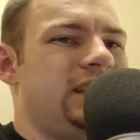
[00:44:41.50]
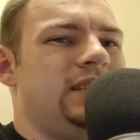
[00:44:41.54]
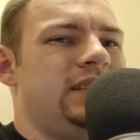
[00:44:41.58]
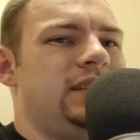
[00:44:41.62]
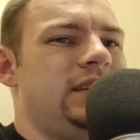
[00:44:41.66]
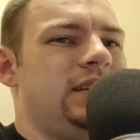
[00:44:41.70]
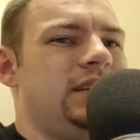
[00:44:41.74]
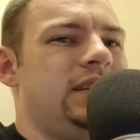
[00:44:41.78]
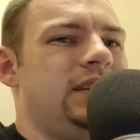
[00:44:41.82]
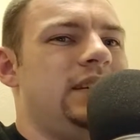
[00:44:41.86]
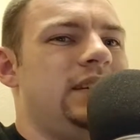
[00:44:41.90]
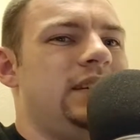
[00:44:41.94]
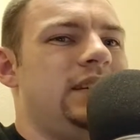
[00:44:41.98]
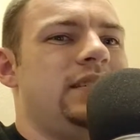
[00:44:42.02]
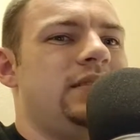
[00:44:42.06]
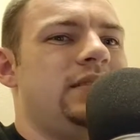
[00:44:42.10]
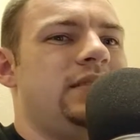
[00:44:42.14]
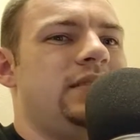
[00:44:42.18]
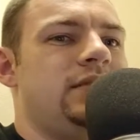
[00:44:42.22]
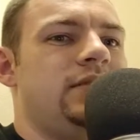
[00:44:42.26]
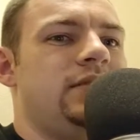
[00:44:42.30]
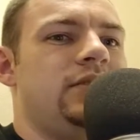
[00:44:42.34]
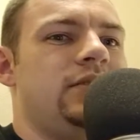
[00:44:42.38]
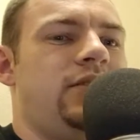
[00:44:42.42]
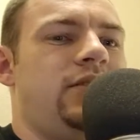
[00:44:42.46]

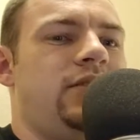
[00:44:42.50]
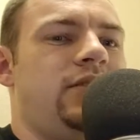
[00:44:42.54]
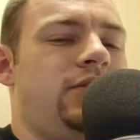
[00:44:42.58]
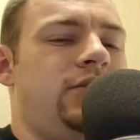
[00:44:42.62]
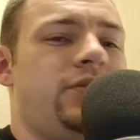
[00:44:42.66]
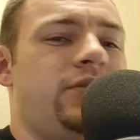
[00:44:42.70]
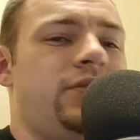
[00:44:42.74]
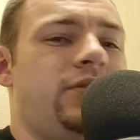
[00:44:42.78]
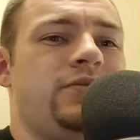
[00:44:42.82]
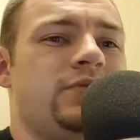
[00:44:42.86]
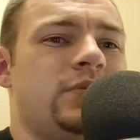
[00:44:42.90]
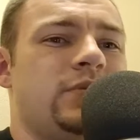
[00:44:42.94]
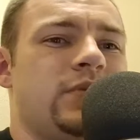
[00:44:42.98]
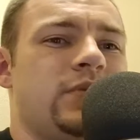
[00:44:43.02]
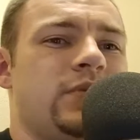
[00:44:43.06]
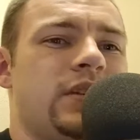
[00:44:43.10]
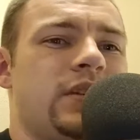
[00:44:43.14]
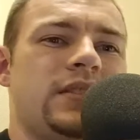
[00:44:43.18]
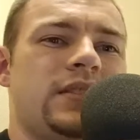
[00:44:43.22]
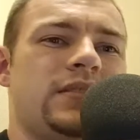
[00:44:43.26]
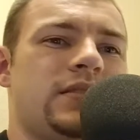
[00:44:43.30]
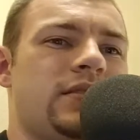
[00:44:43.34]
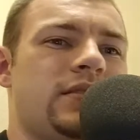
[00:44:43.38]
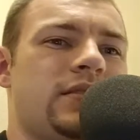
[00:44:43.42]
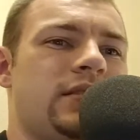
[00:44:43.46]
Again, all those
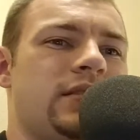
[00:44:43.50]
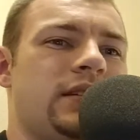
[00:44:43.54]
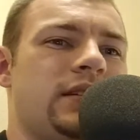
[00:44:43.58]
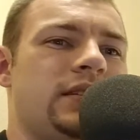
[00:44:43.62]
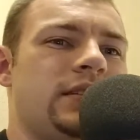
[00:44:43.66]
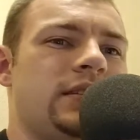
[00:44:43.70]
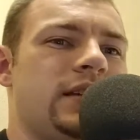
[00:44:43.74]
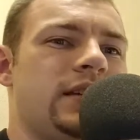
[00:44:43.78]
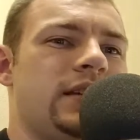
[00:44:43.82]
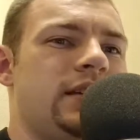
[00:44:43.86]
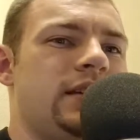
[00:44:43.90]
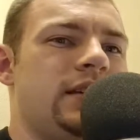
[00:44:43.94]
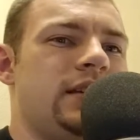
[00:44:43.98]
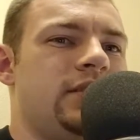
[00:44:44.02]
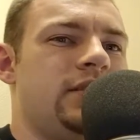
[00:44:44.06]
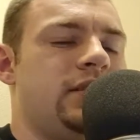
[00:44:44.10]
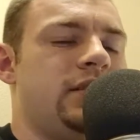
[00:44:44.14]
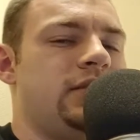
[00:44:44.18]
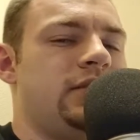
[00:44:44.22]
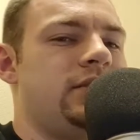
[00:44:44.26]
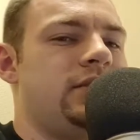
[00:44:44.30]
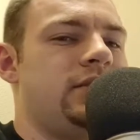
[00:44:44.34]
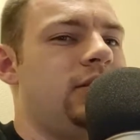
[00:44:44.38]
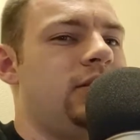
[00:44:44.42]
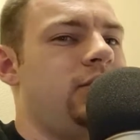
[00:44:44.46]
rides that are like that
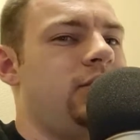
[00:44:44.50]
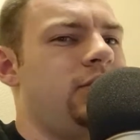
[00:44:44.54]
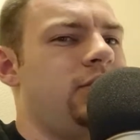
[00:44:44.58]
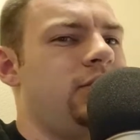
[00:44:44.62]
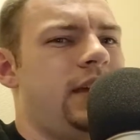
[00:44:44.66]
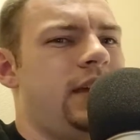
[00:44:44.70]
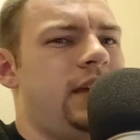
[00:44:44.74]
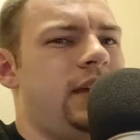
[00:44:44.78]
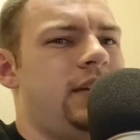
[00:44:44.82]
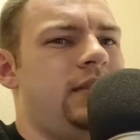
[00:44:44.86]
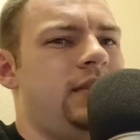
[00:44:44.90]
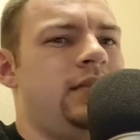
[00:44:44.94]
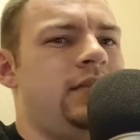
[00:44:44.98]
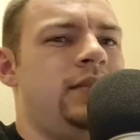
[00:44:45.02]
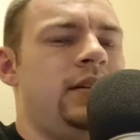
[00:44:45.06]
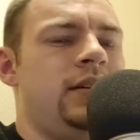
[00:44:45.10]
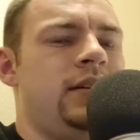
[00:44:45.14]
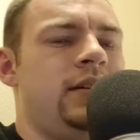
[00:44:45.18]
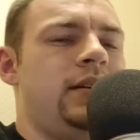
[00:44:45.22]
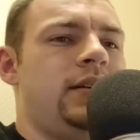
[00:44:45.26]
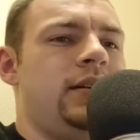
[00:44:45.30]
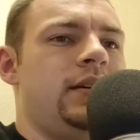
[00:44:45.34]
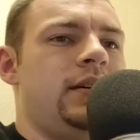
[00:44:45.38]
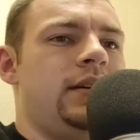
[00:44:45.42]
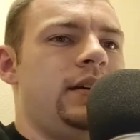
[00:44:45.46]
are okay.
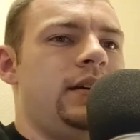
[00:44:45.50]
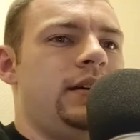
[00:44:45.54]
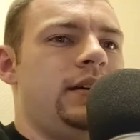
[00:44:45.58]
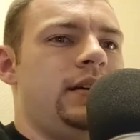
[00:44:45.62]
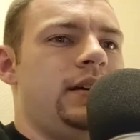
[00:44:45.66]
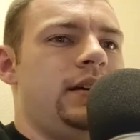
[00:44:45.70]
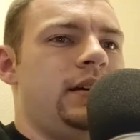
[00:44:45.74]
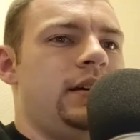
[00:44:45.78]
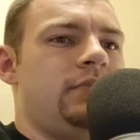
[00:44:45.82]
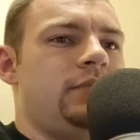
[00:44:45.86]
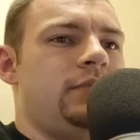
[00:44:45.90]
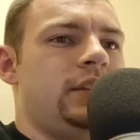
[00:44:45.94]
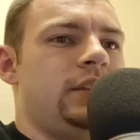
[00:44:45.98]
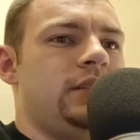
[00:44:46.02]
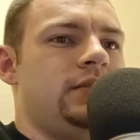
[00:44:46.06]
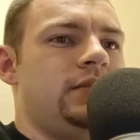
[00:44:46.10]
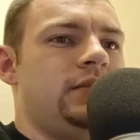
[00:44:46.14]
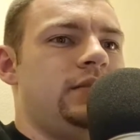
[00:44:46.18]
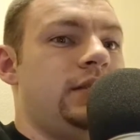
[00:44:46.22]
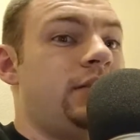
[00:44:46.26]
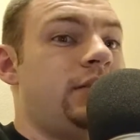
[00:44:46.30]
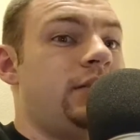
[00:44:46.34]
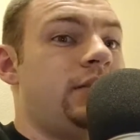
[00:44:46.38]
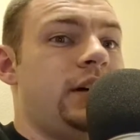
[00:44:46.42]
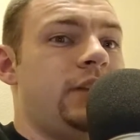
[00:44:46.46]
I mean,
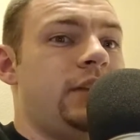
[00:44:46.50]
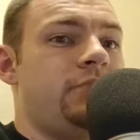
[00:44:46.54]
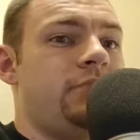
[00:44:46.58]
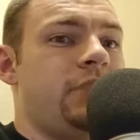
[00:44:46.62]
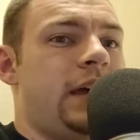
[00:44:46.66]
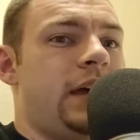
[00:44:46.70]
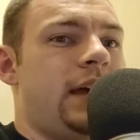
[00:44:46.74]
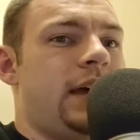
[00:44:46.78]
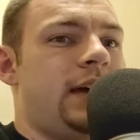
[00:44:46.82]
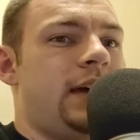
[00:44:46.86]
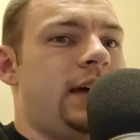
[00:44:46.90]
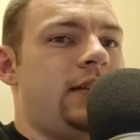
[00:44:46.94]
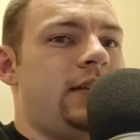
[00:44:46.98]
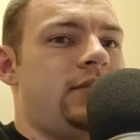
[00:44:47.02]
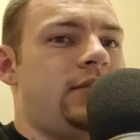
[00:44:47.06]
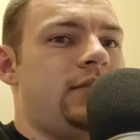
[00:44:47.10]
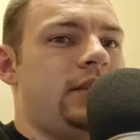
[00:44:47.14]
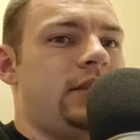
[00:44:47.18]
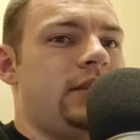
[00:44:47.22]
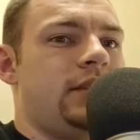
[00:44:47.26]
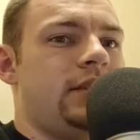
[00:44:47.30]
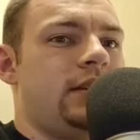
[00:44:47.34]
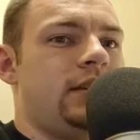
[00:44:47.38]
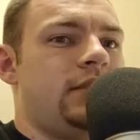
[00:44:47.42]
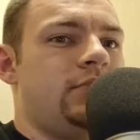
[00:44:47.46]
they're not bad or
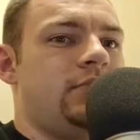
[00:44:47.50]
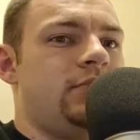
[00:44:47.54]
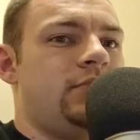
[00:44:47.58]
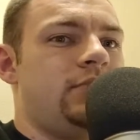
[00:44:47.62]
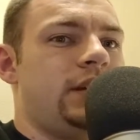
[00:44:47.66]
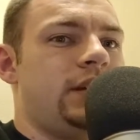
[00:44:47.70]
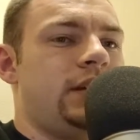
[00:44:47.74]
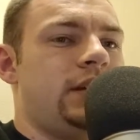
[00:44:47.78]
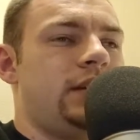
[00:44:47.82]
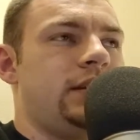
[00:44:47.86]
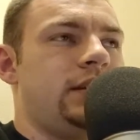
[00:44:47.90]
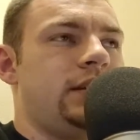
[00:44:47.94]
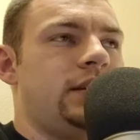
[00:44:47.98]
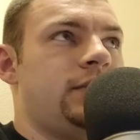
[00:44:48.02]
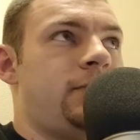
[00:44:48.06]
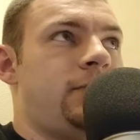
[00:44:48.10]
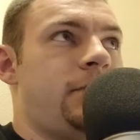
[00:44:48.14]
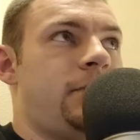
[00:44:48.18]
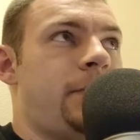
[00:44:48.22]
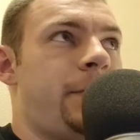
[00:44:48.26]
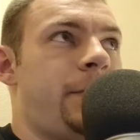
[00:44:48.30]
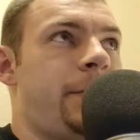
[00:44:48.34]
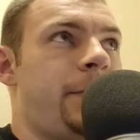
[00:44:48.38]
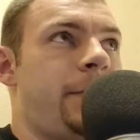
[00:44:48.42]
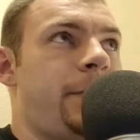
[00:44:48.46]
anything, but
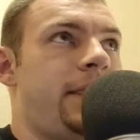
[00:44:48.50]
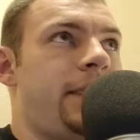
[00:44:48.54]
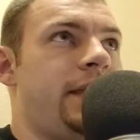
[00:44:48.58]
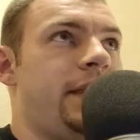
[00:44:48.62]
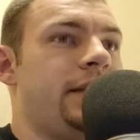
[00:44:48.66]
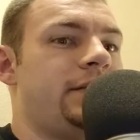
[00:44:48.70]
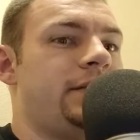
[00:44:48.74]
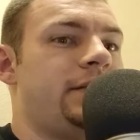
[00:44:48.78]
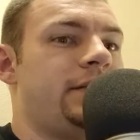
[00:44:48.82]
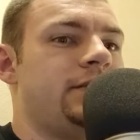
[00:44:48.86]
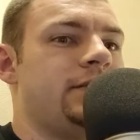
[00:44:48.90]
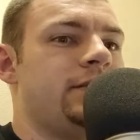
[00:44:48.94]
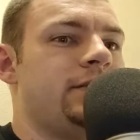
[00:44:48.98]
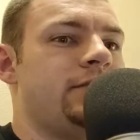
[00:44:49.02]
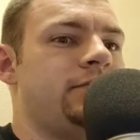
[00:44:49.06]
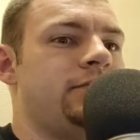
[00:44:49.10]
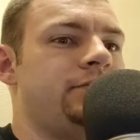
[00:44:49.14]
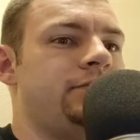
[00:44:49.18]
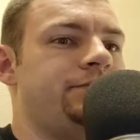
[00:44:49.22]
it's...